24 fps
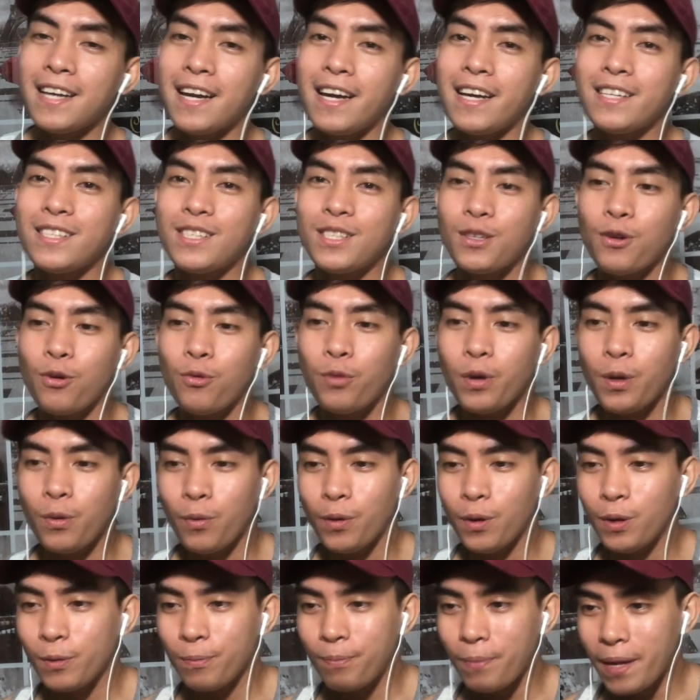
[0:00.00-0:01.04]
Guys, so we
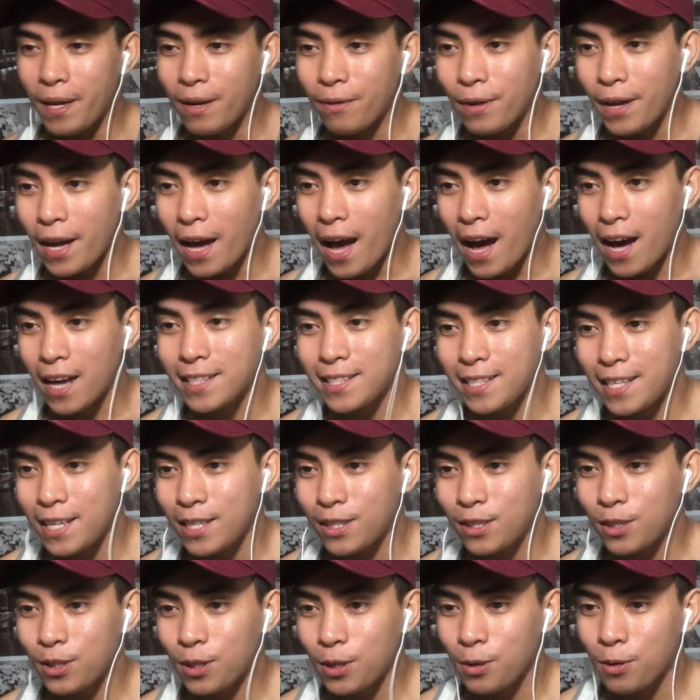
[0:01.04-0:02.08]
will be
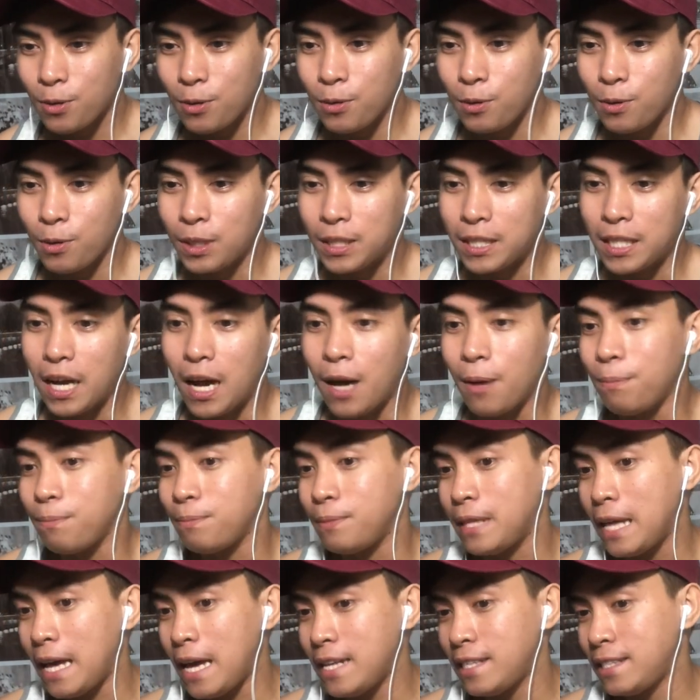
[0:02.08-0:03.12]
reacting to the
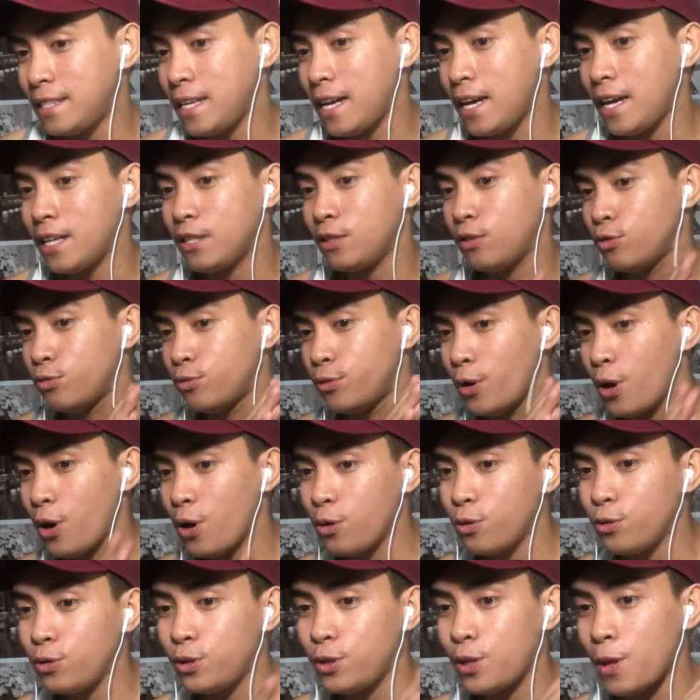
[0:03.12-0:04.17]
updated
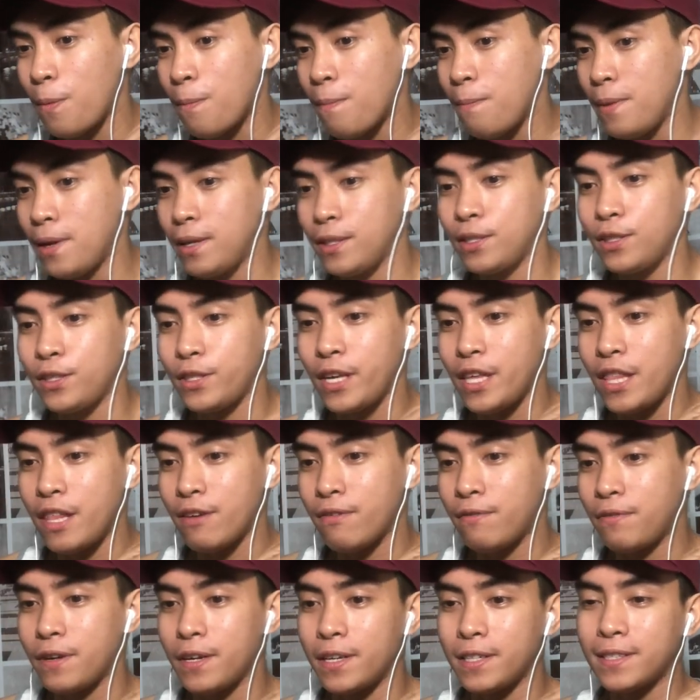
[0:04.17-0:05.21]
road to Miss
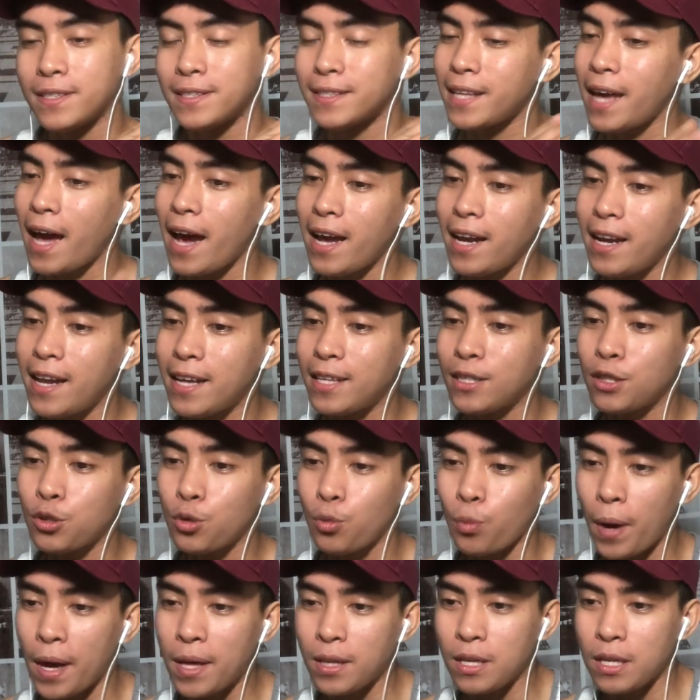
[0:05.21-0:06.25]
Universe Thailand
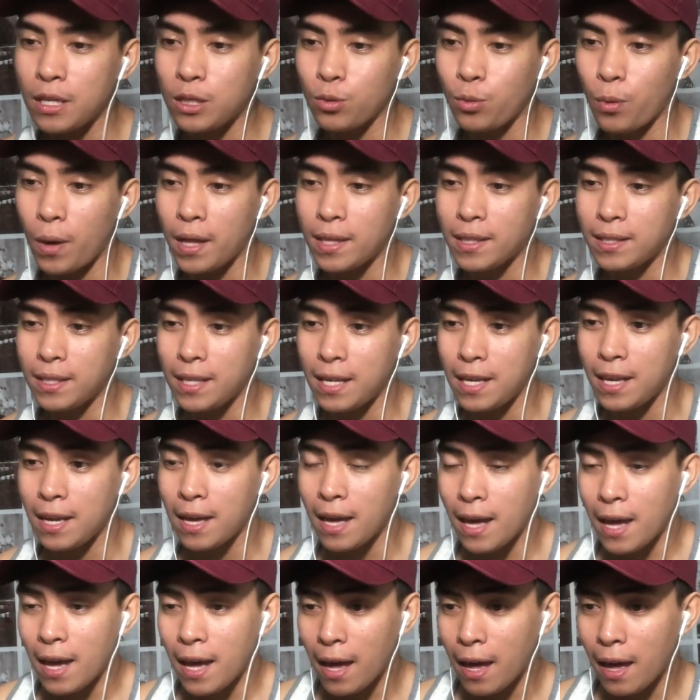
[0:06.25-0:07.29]
2020,
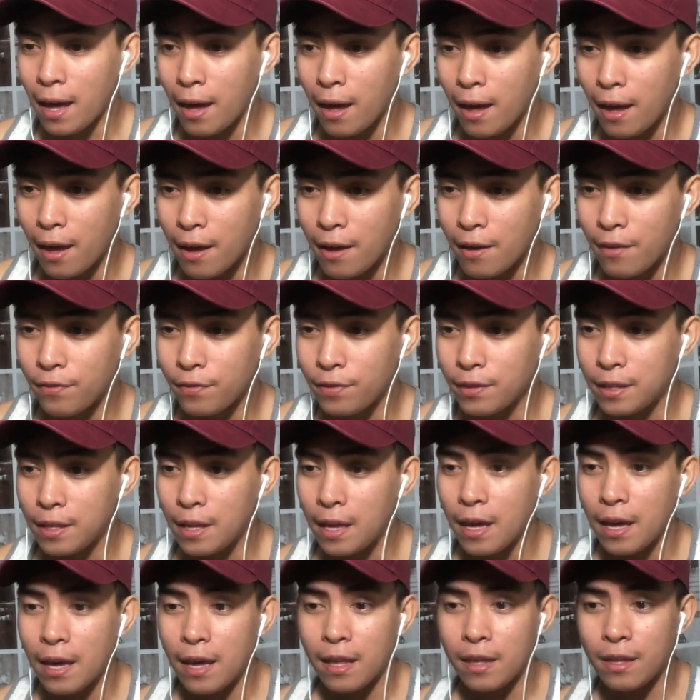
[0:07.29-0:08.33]
and
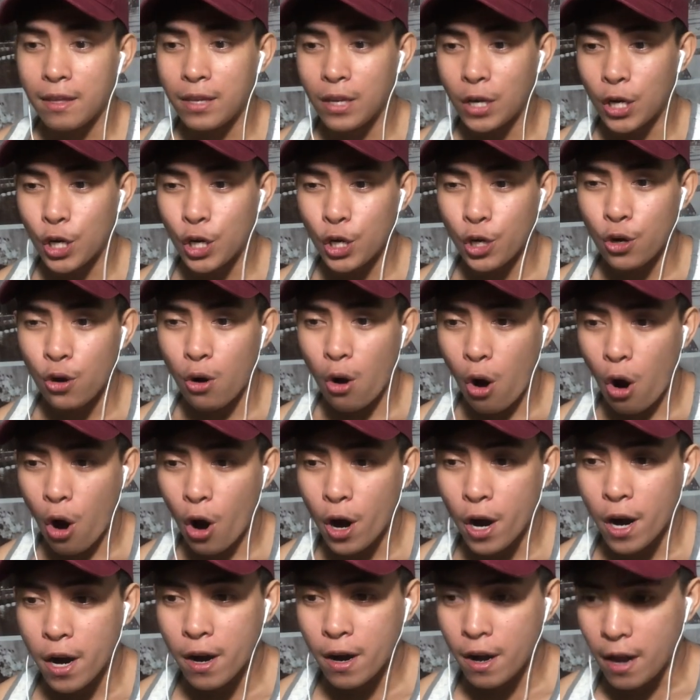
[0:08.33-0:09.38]
there
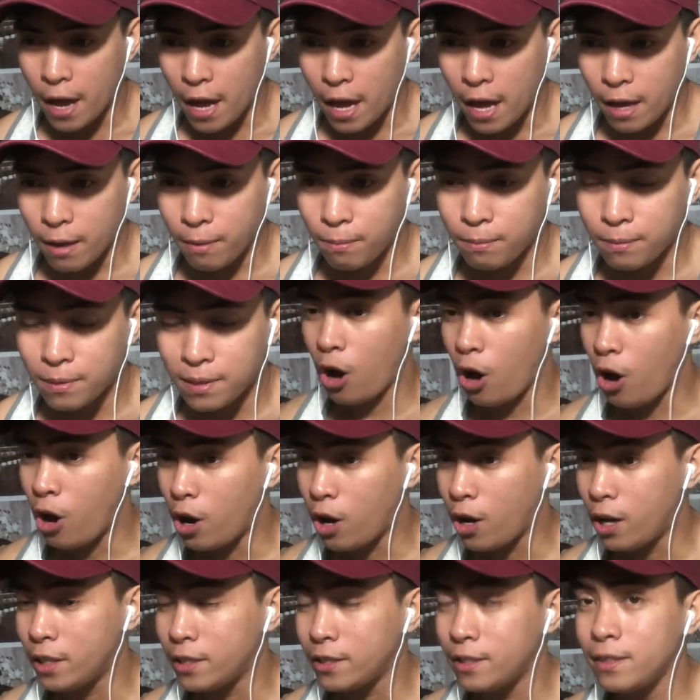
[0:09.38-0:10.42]
are names
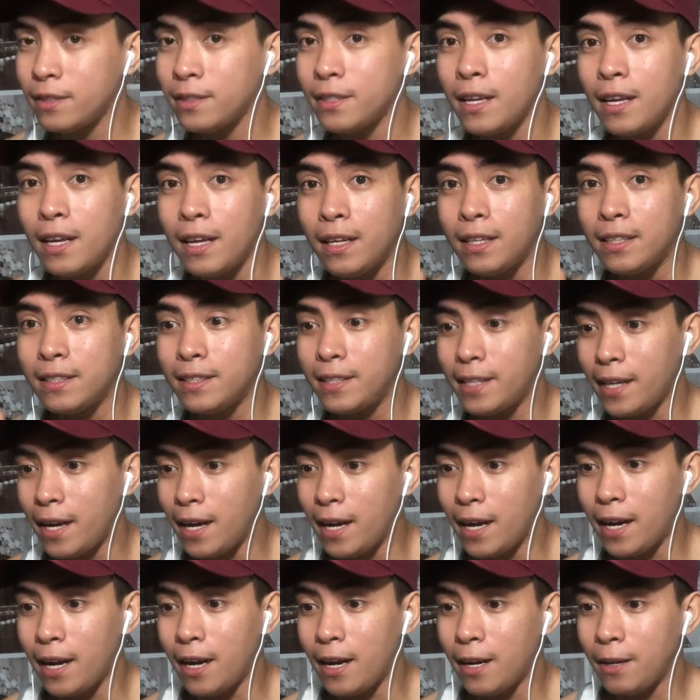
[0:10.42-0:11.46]
on
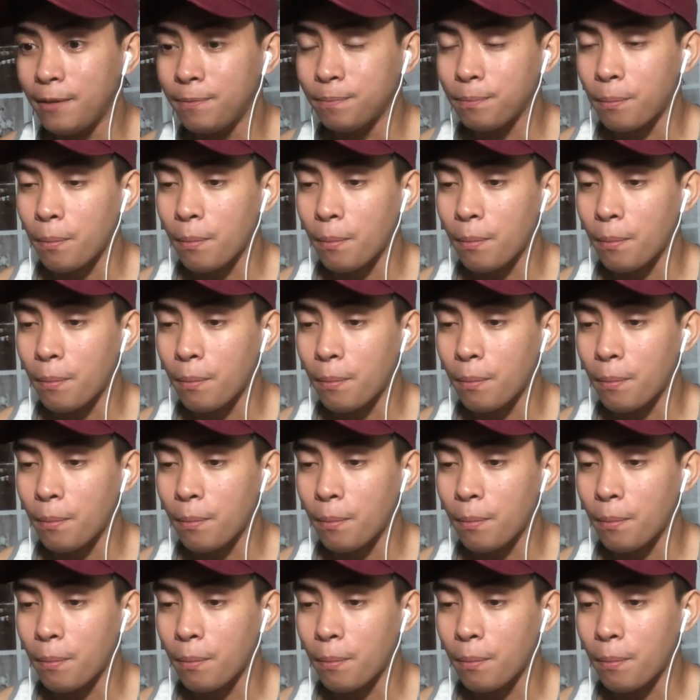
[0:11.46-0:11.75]
the